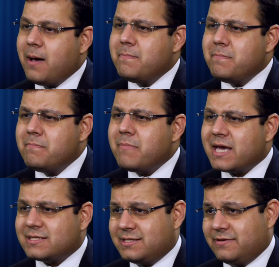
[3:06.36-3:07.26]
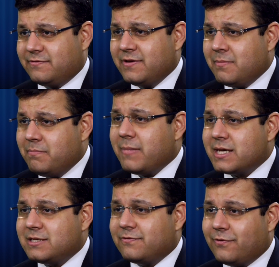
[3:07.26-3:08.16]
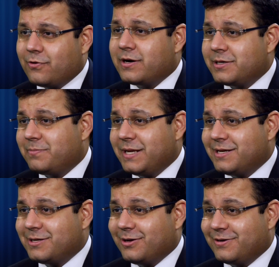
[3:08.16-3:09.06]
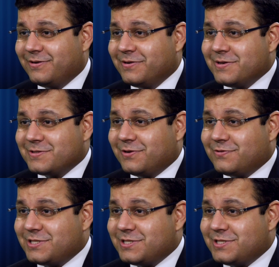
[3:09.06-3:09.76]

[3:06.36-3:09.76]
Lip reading: a massive $400 billion sort of